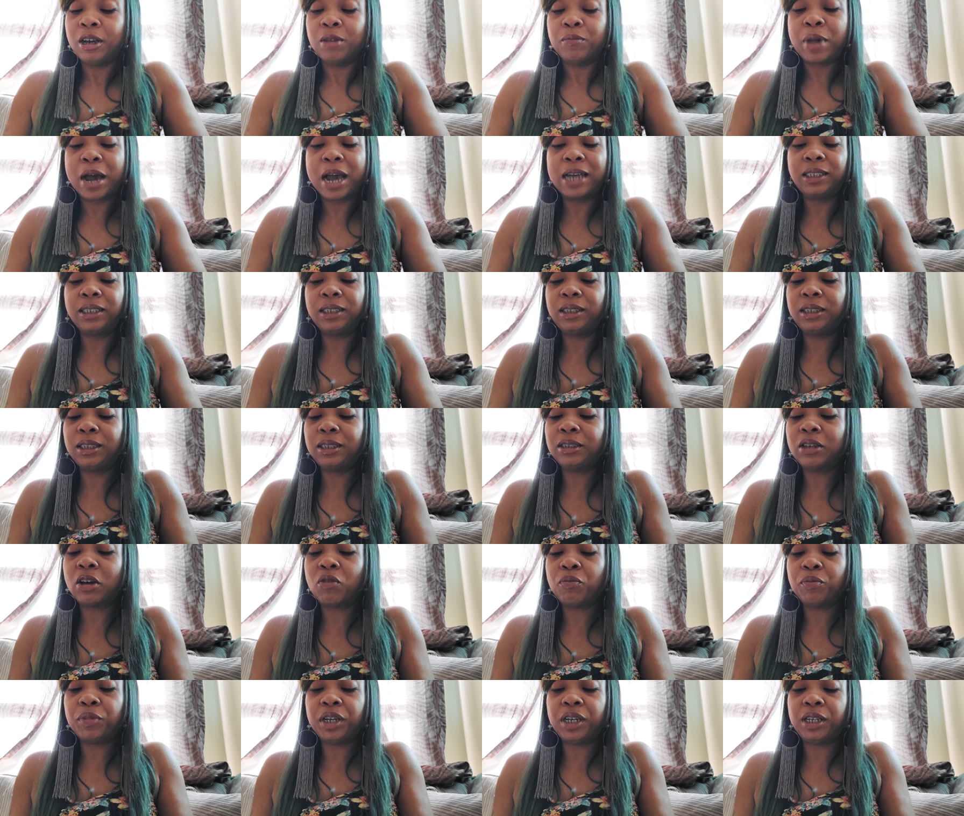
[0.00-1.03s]
Pisces, this
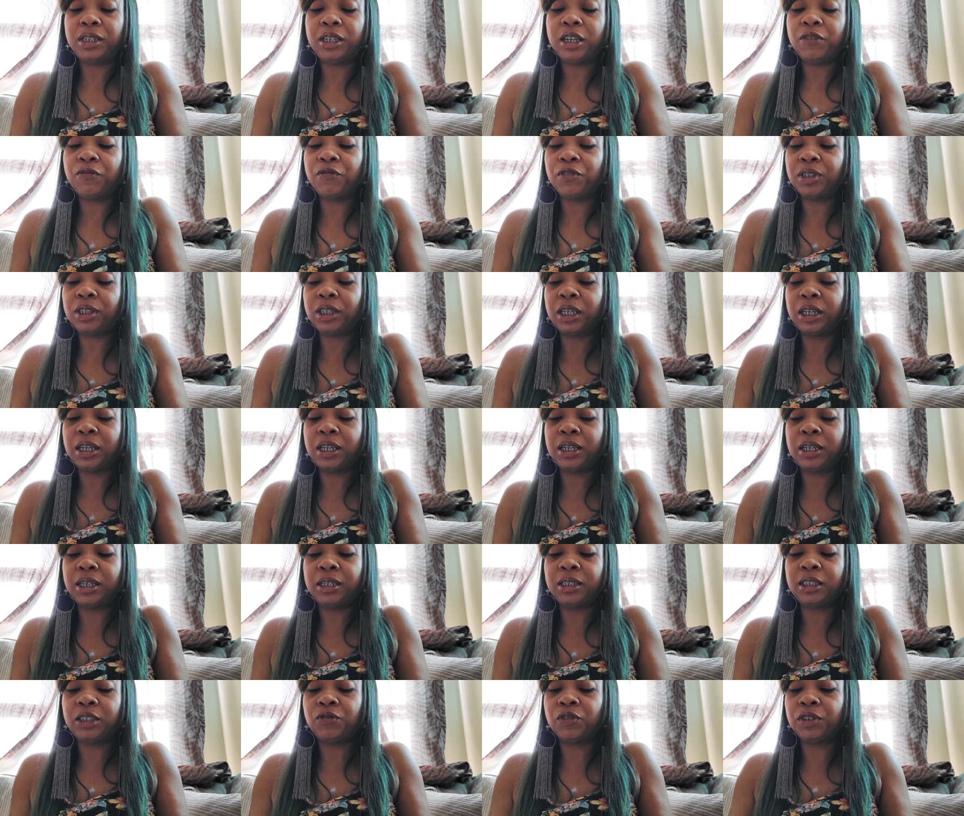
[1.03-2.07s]
going to mean different
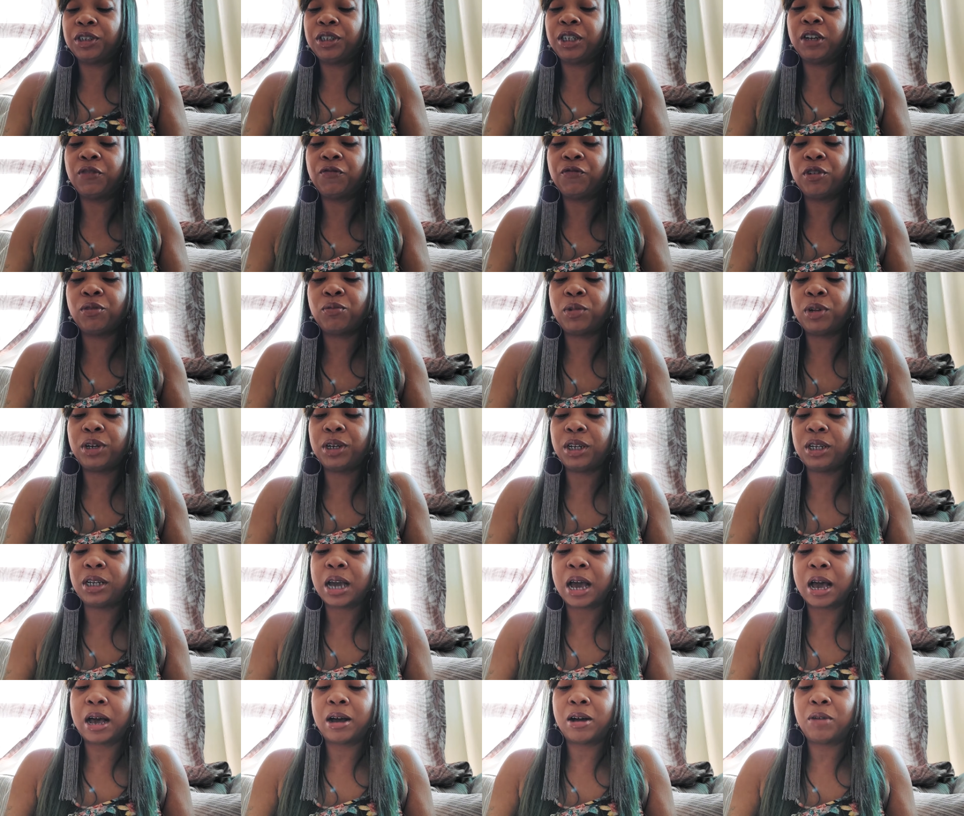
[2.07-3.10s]
things for different one of
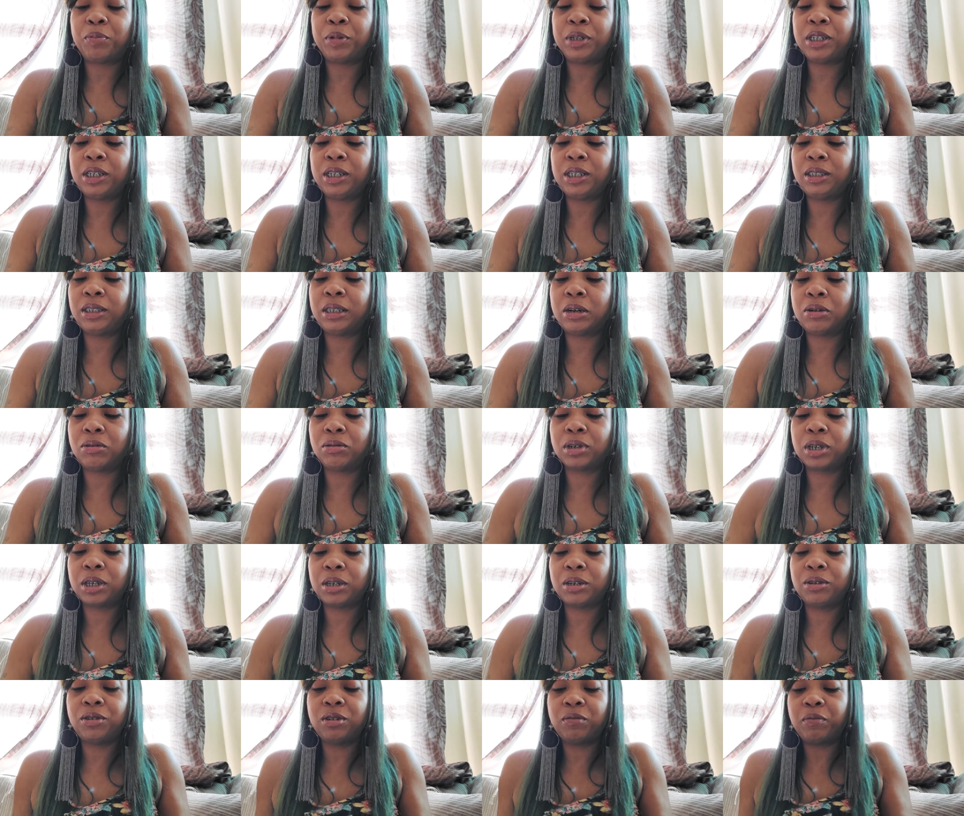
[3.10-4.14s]
y'all. Please don't
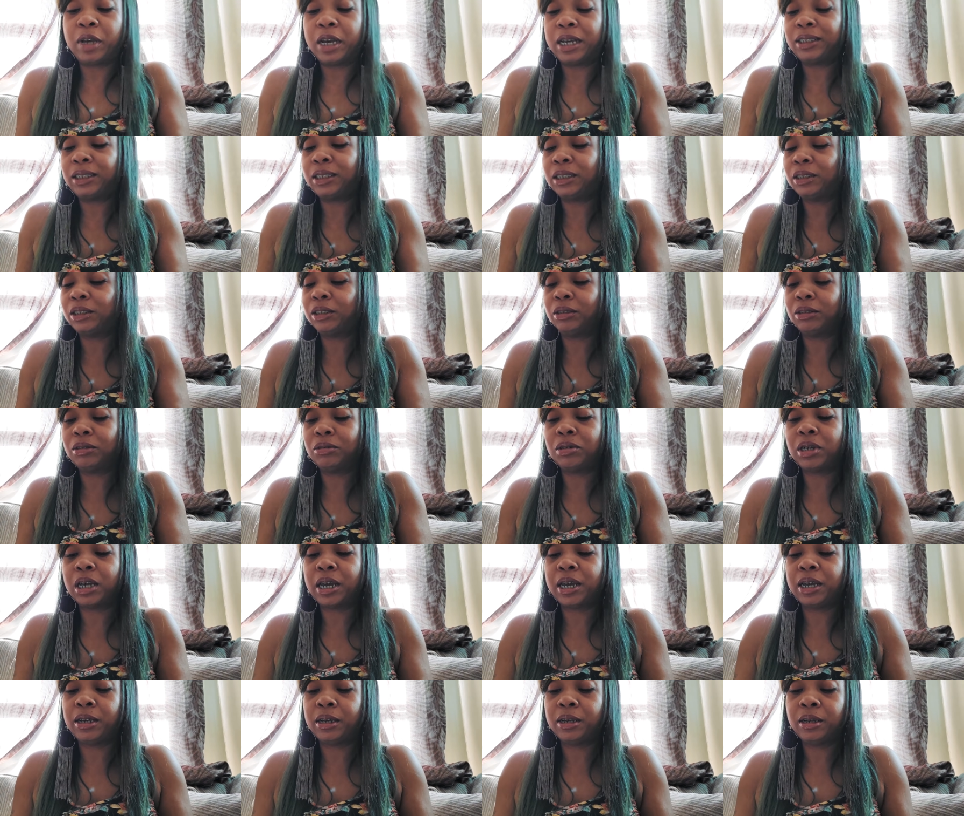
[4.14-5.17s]
kill the messenger,
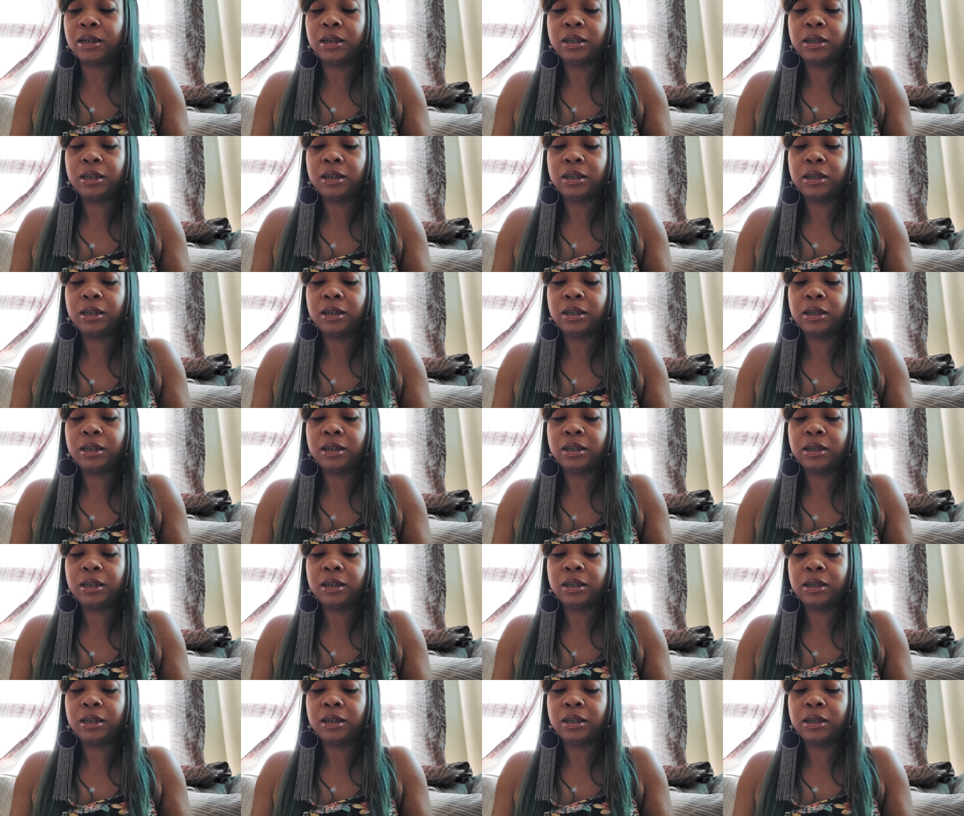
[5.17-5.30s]
okay?